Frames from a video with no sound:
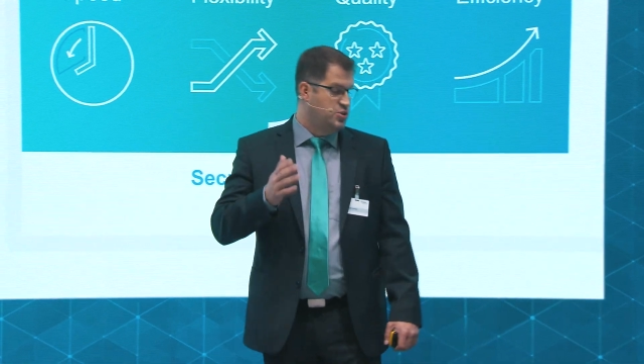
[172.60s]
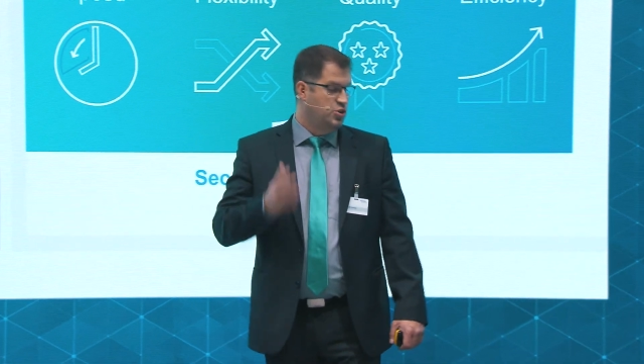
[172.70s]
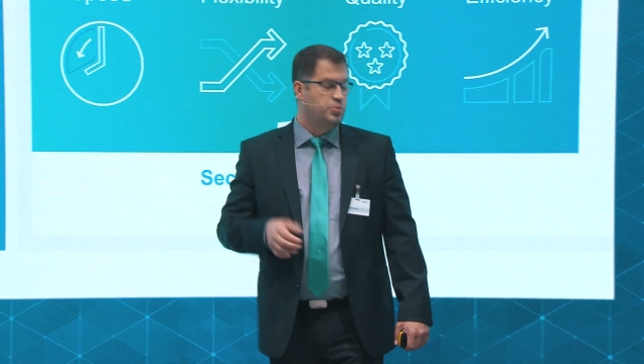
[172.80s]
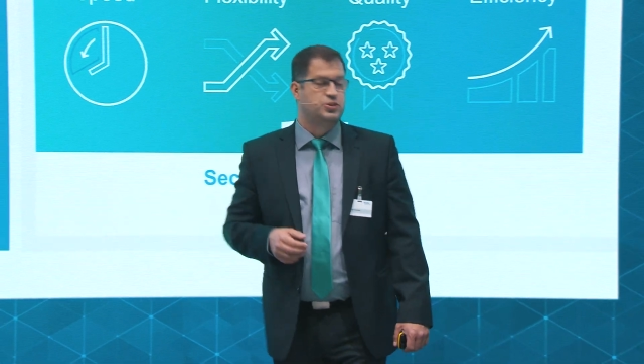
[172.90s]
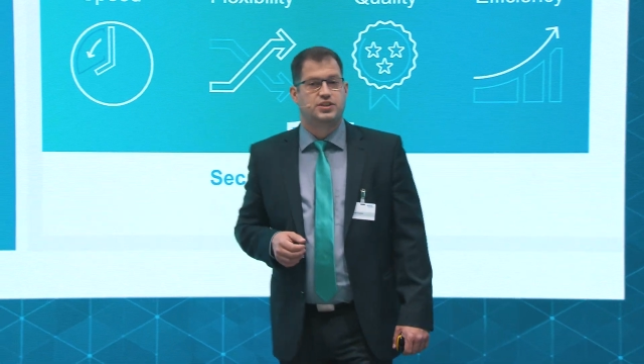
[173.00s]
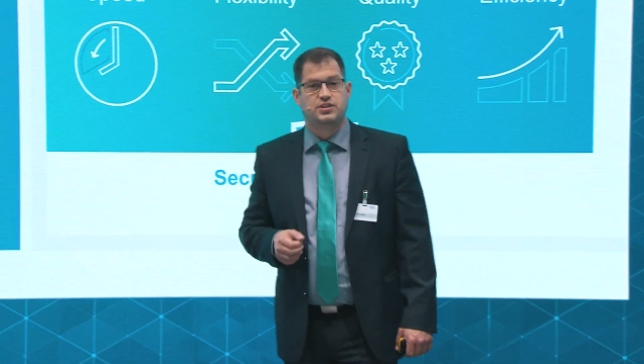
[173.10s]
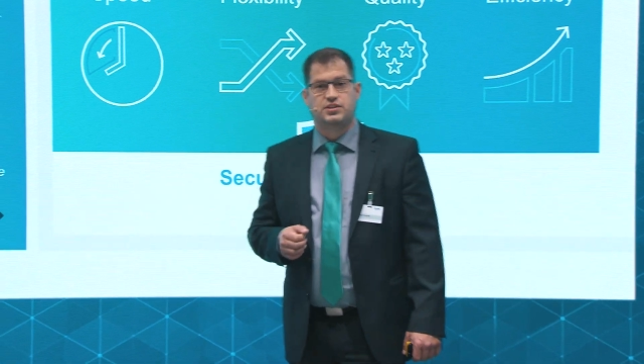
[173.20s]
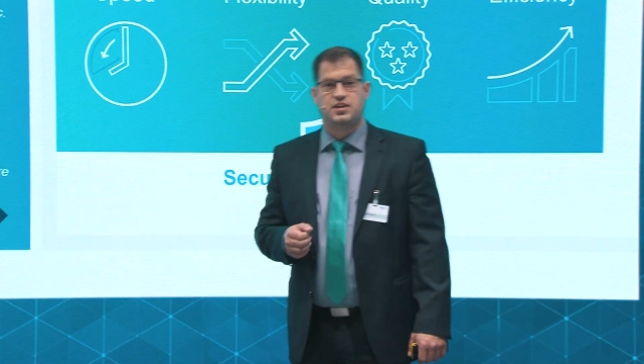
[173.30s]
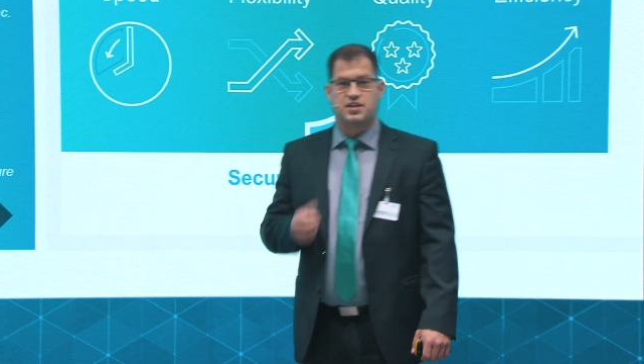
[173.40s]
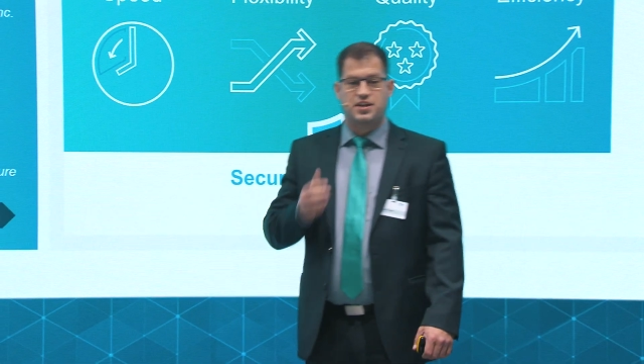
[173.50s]
new
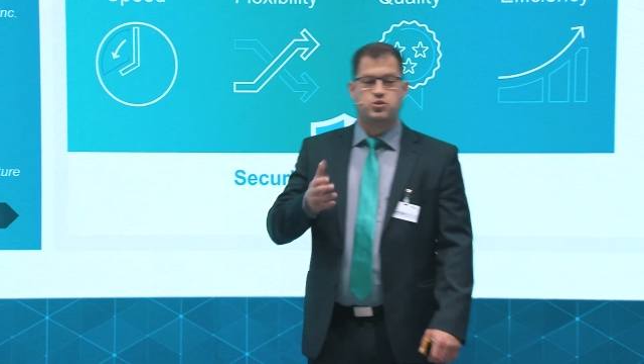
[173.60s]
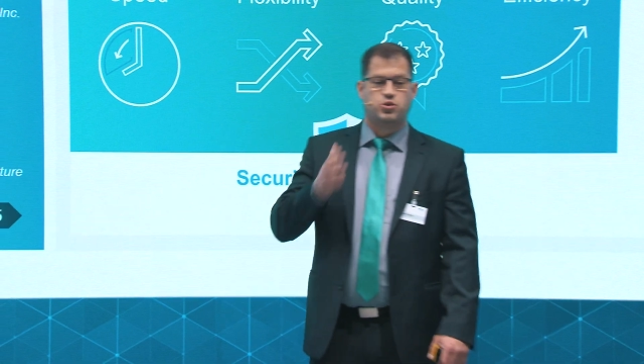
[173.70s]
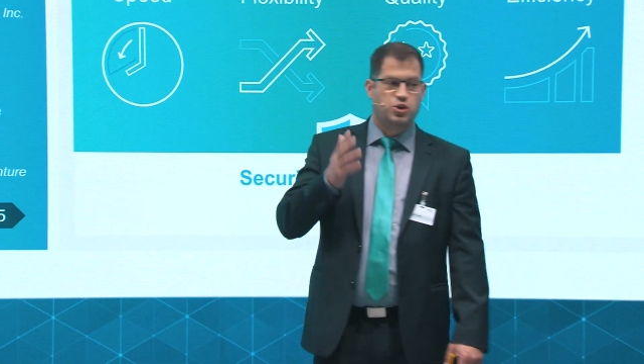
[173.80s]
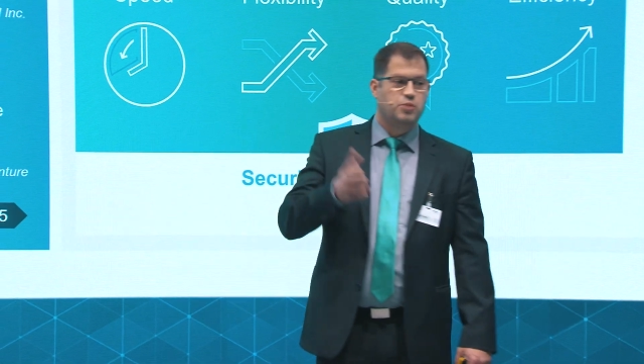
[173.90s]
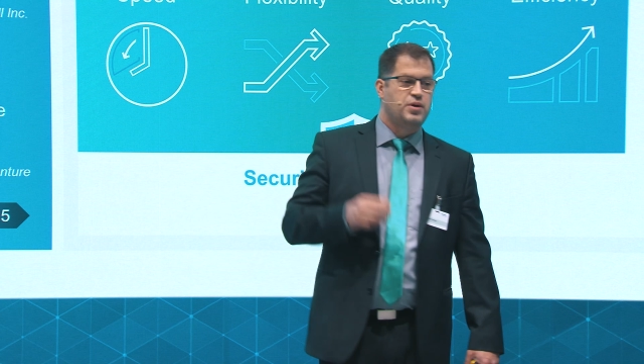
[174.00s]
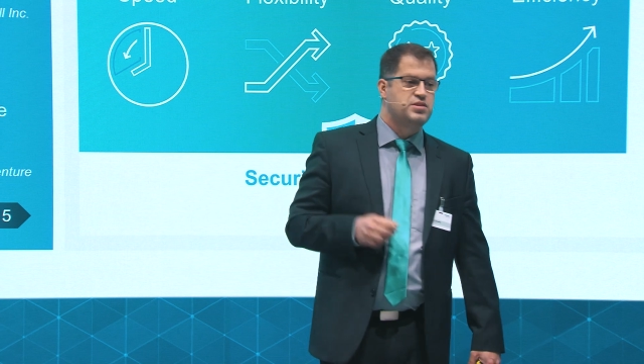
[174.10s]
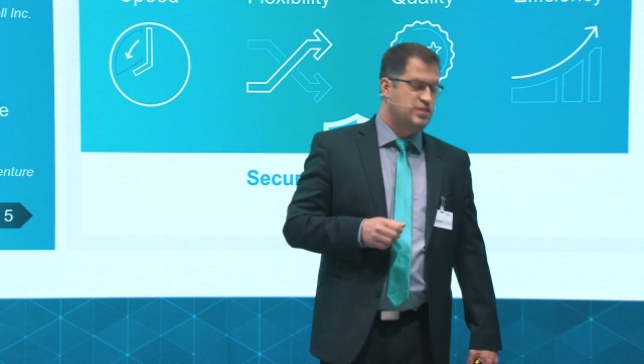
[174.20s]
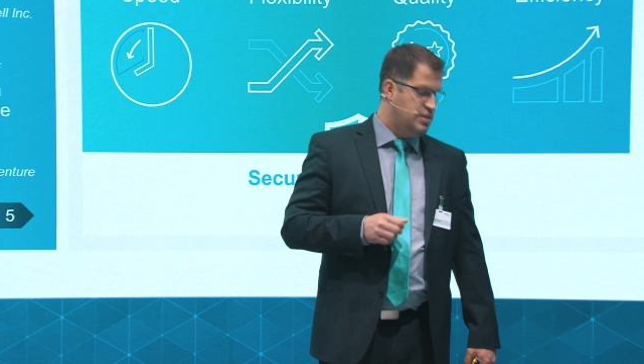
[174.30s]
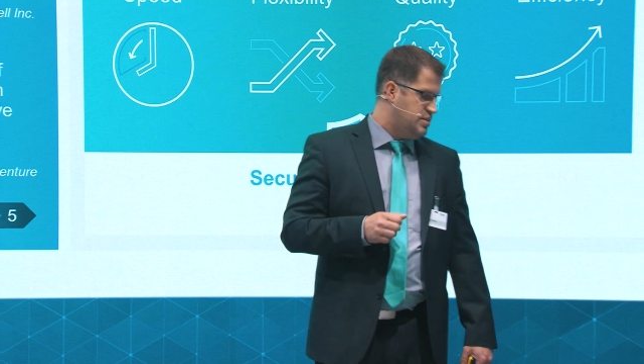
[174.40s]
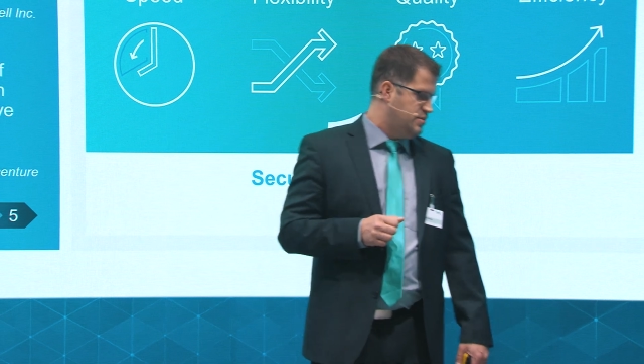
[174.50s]
opportunities into your
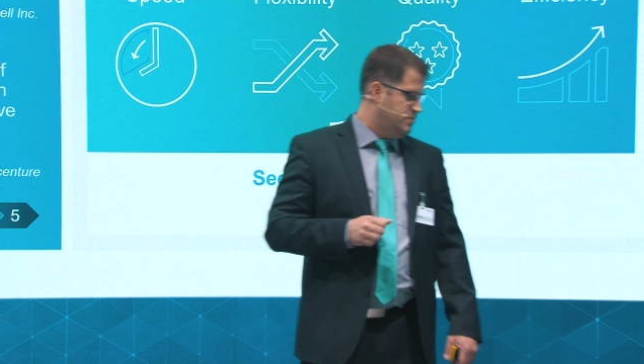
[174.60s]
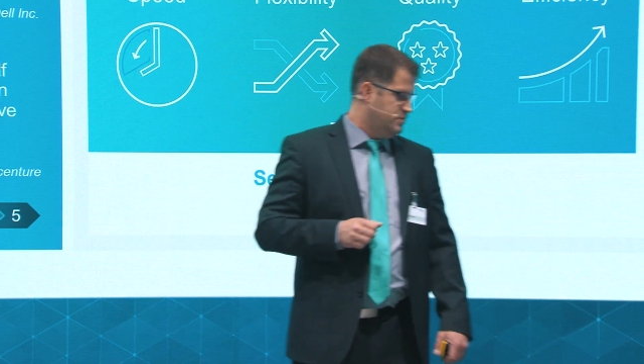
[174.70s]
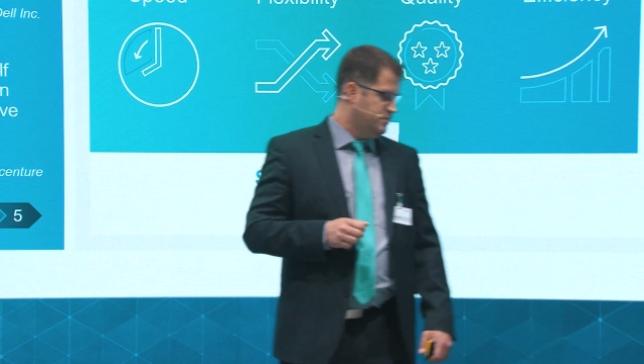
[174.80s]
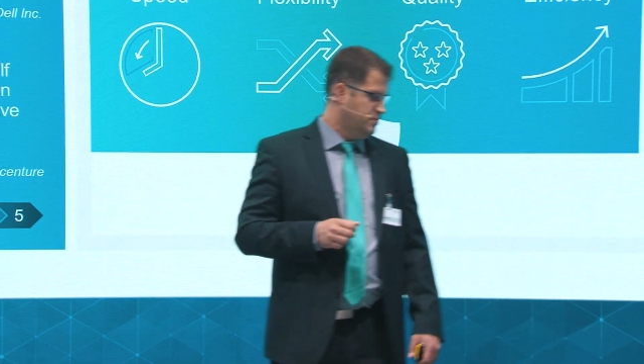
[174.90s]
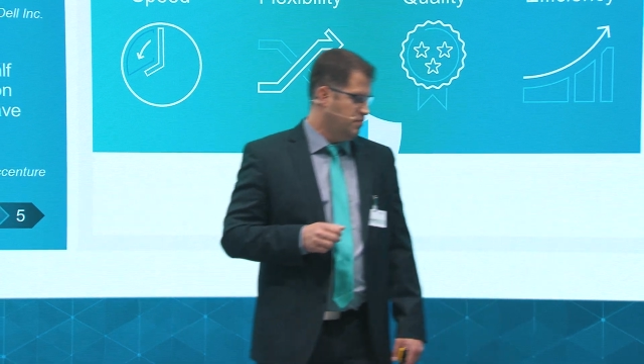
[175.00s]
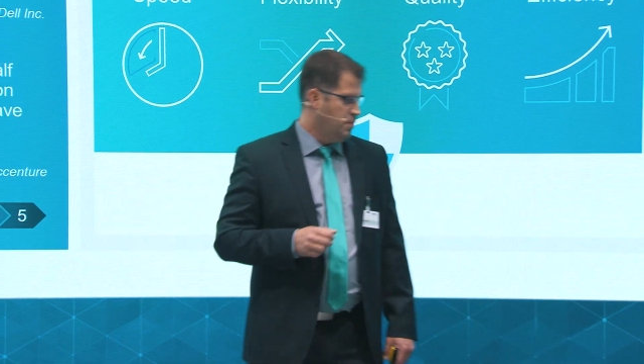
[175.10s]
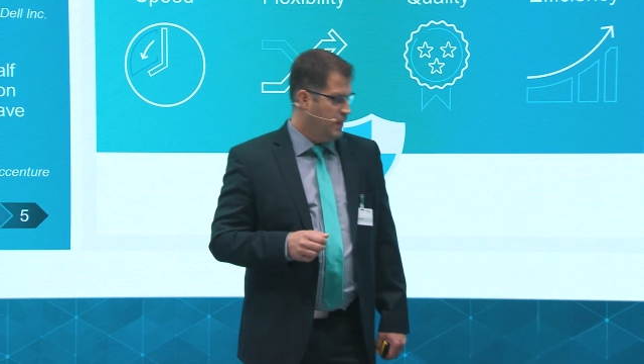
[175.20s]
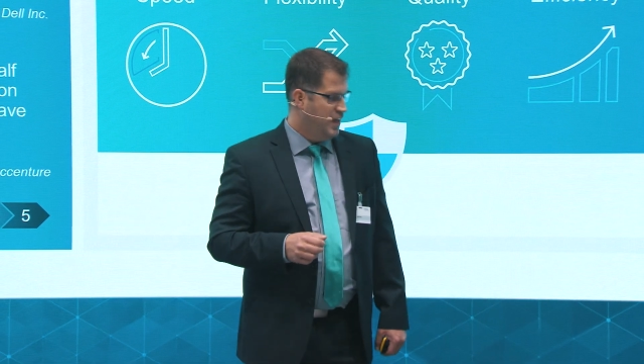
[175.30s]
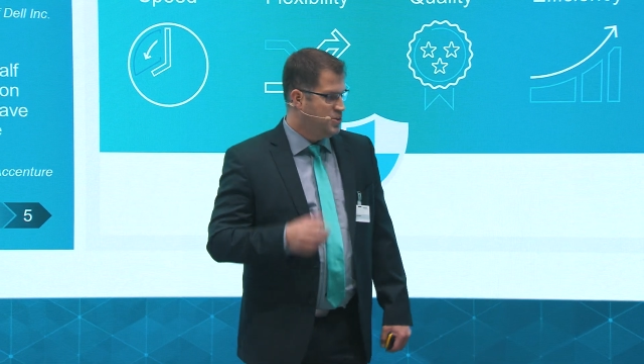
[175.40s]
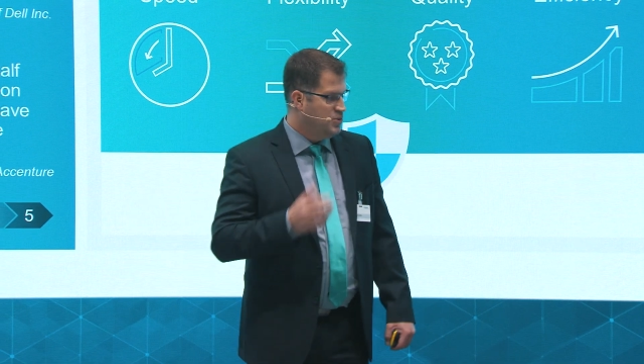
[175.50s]
business,
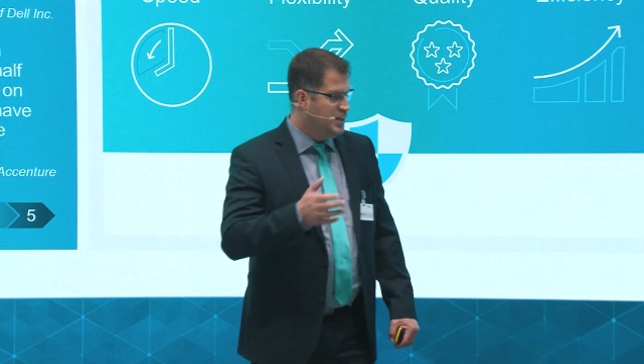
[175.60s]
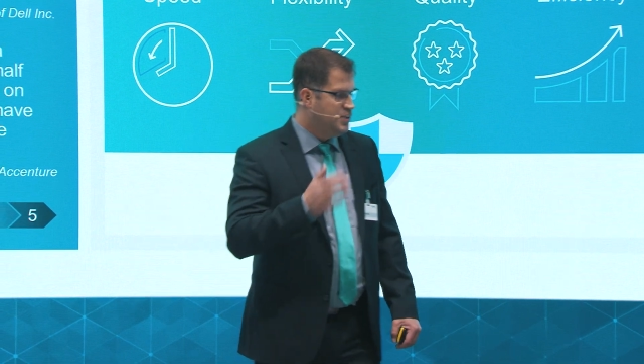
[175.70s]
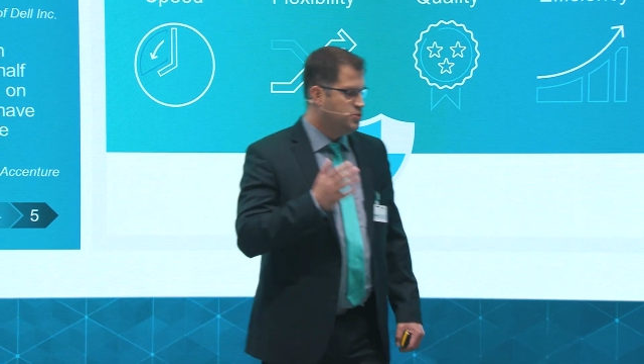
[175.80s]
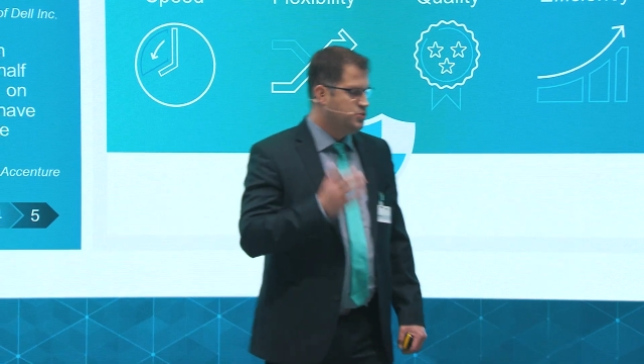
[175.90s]
you need to